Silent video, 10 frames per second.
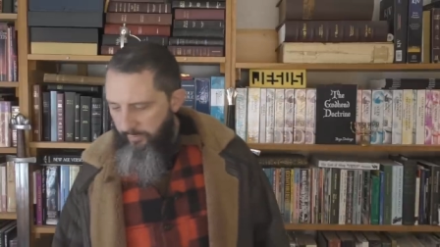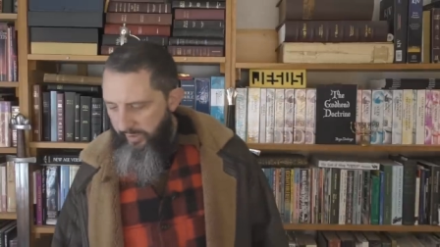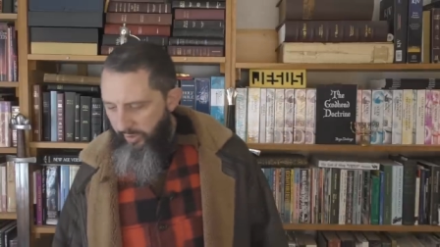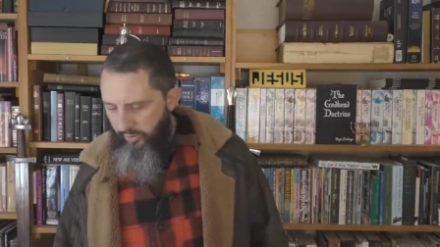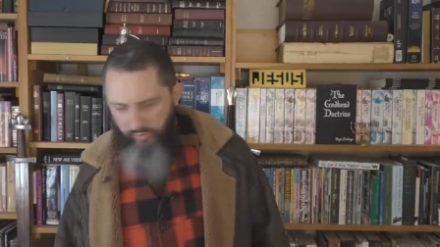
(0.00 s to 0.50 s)

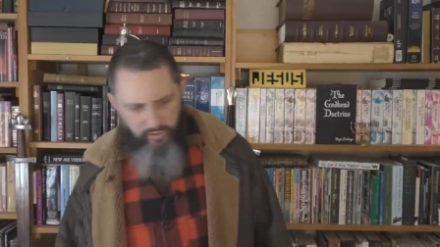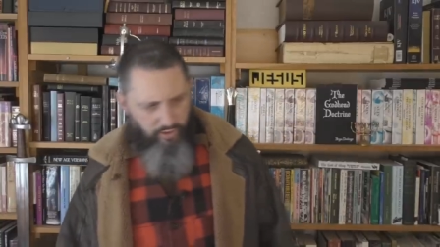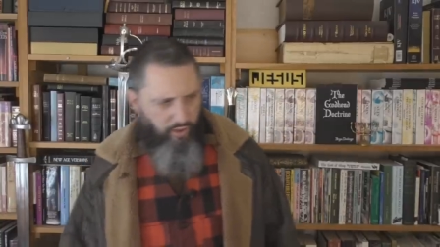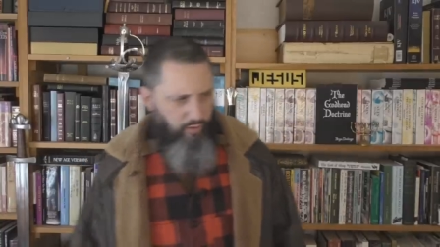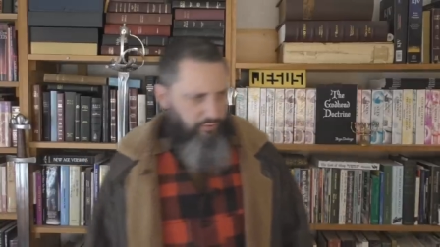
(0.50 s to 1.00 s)
But oh,
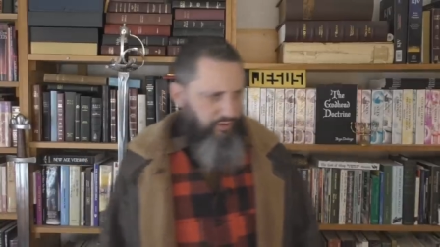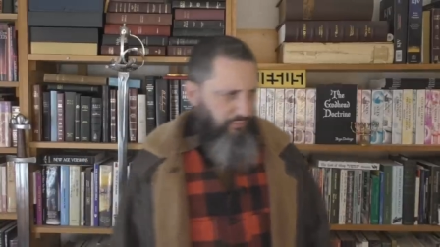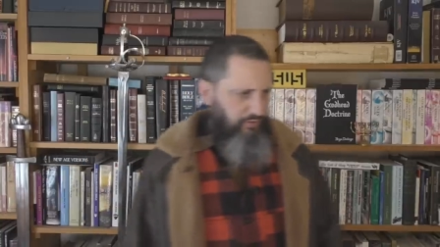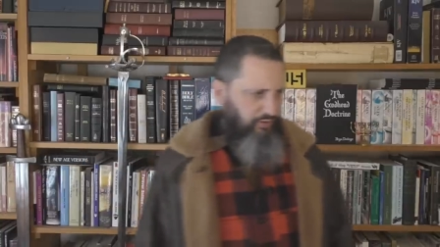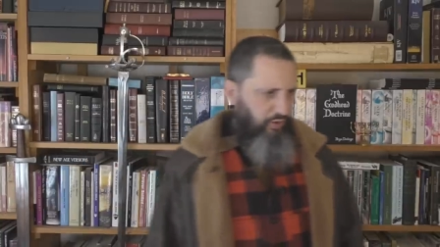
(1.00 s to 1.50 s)
oh, she
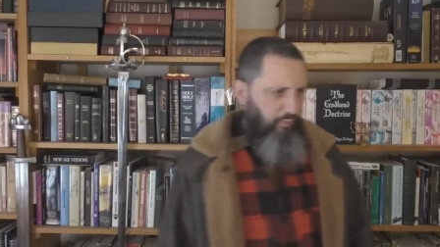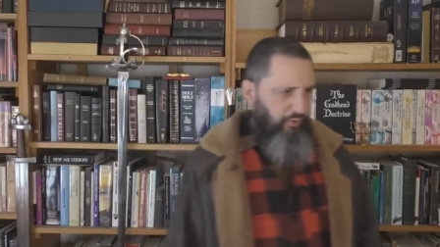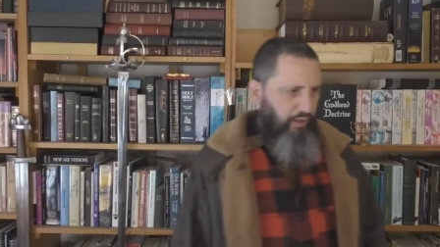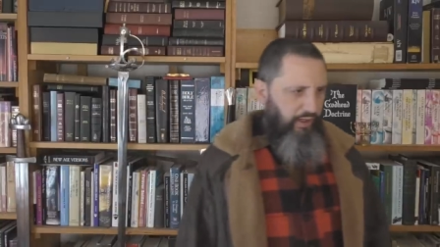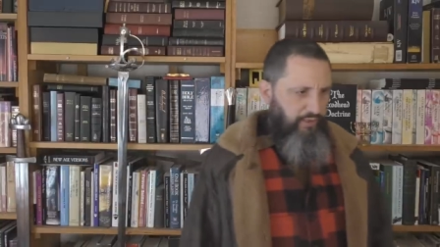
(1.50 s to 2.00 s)
was so
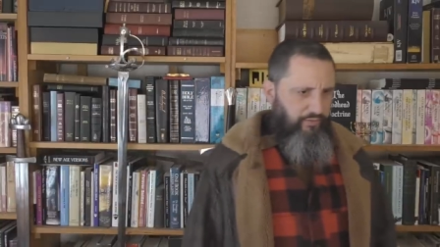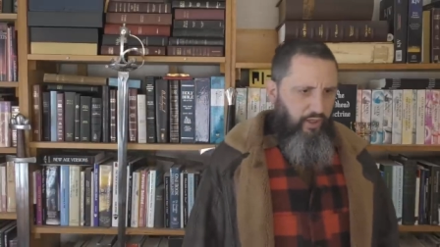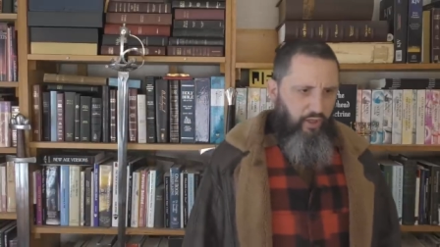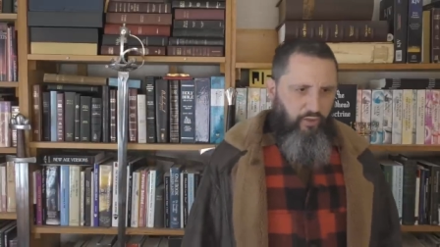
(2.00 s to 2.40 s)
brave.